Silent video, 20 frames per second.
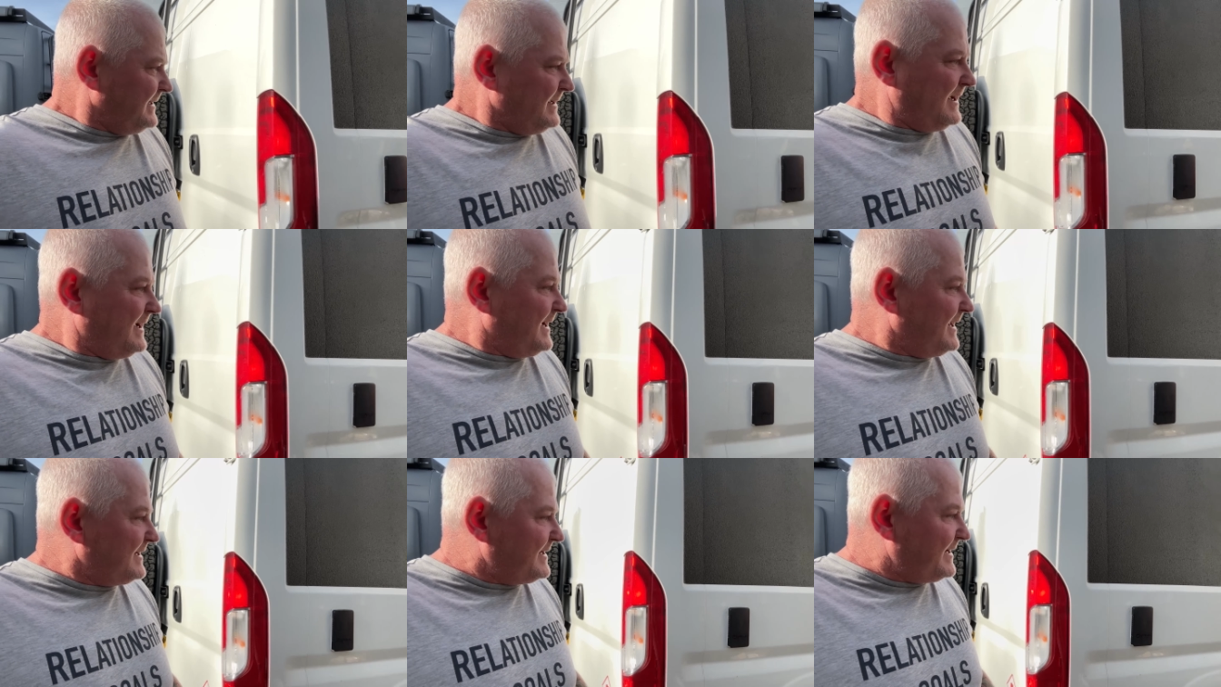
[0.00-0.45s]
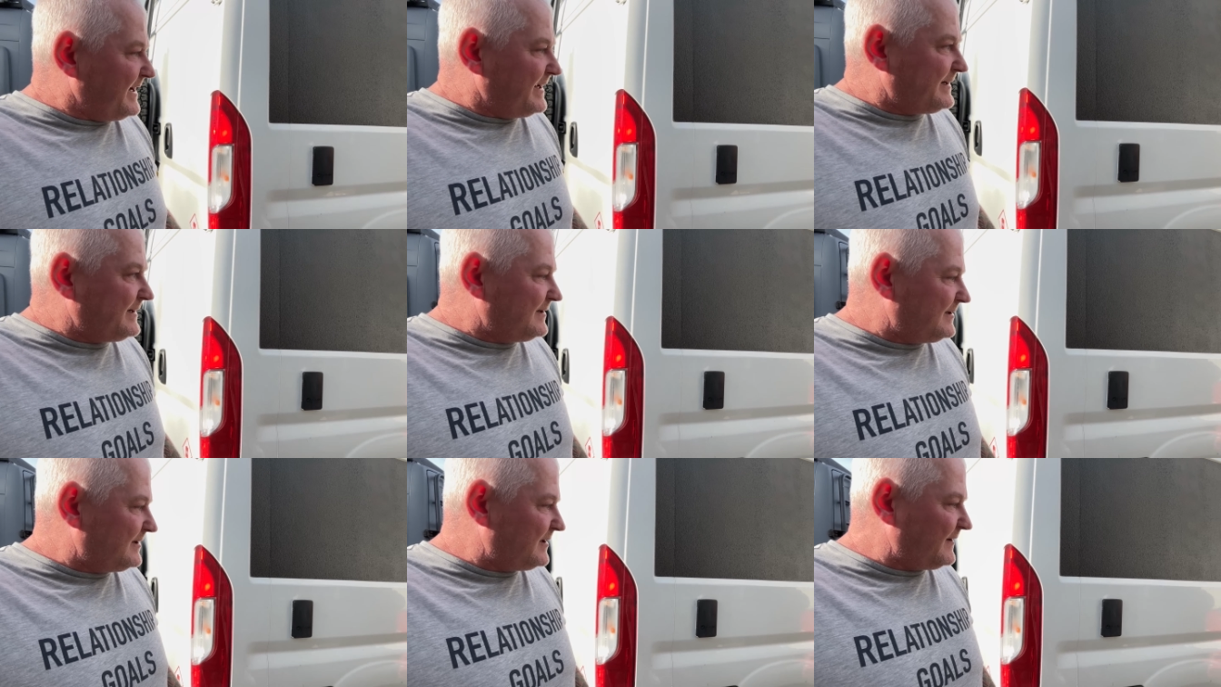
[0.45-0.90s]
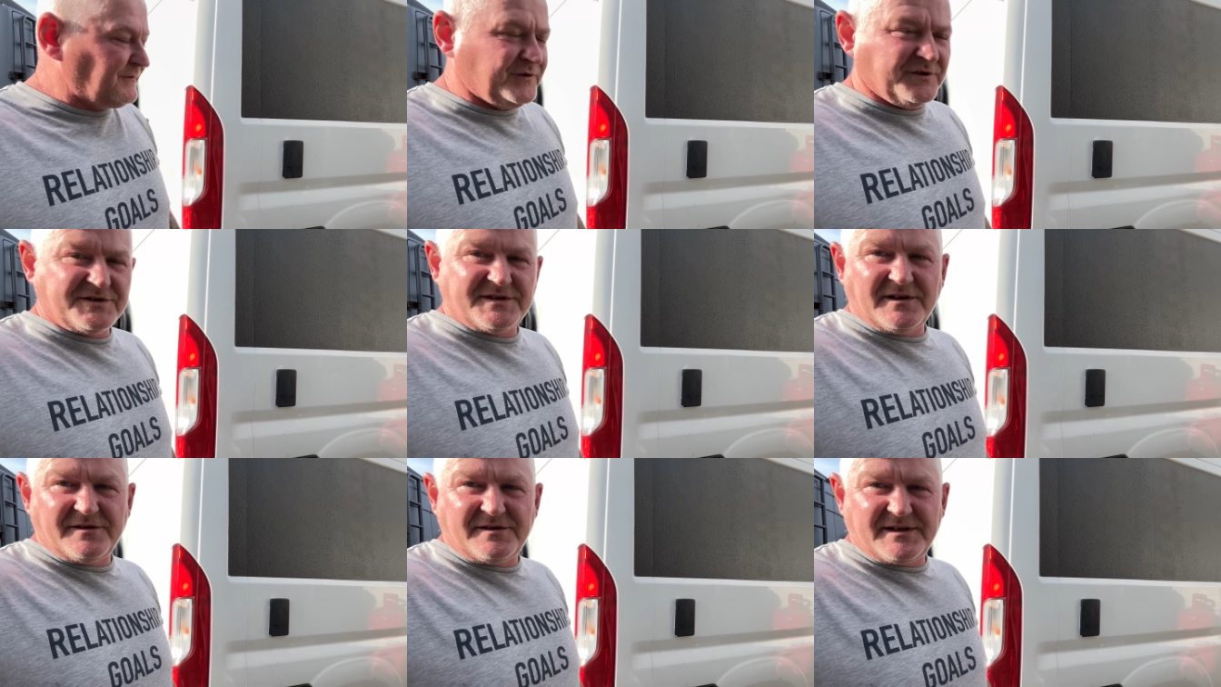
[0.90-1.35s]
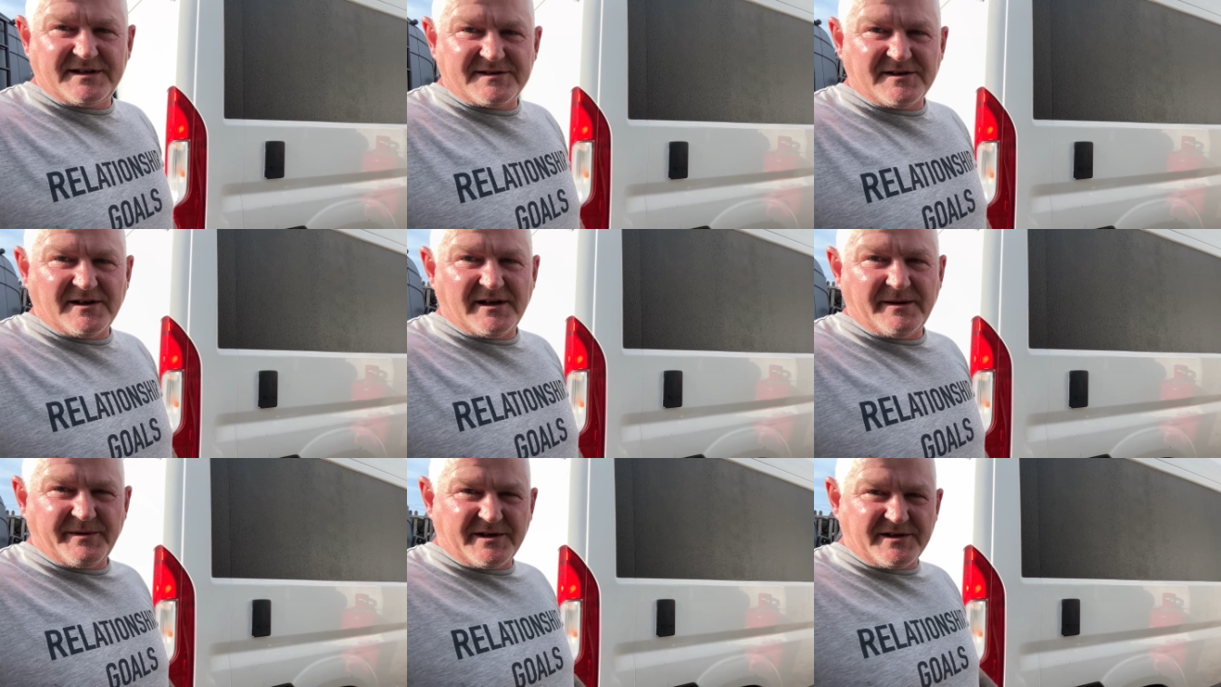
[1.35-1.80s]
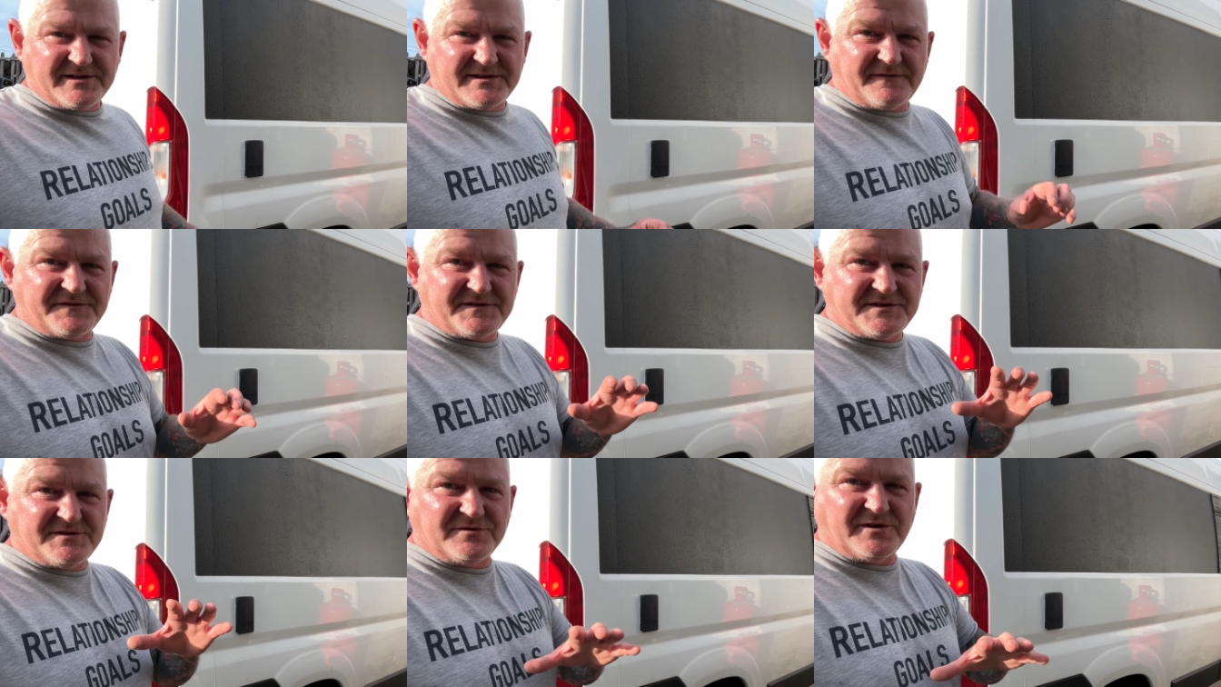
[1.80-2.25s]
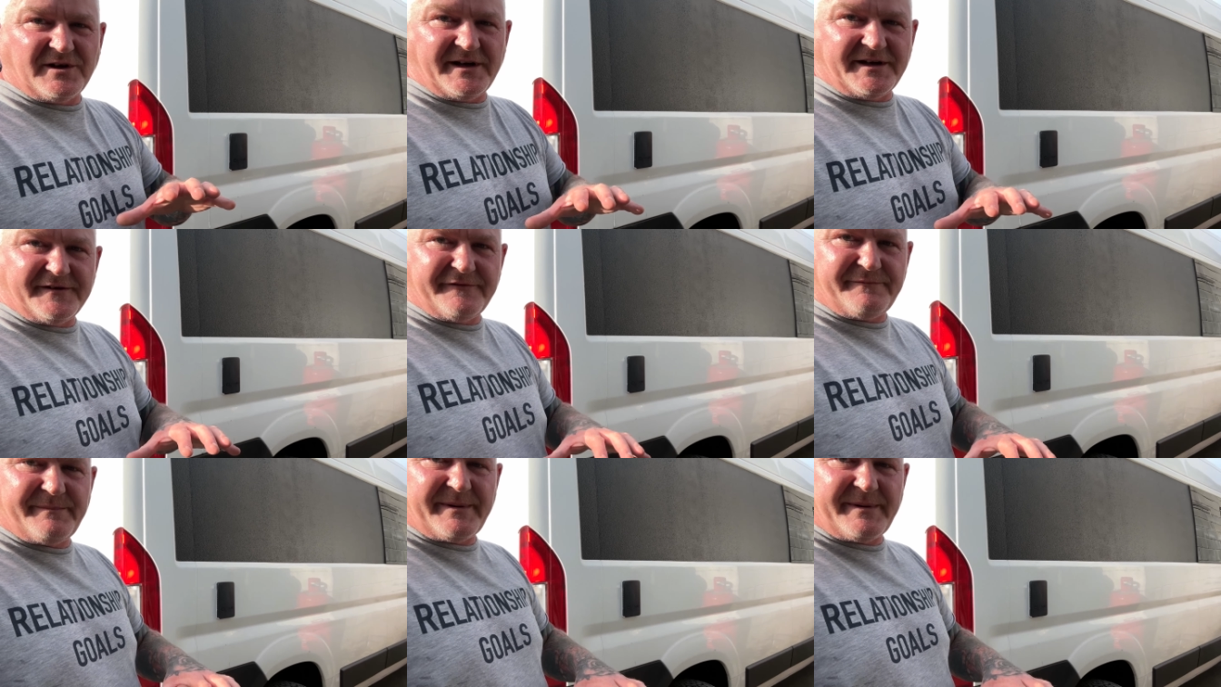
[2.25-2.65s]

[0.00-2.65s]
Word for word: And then I've also decided, because I've still got enough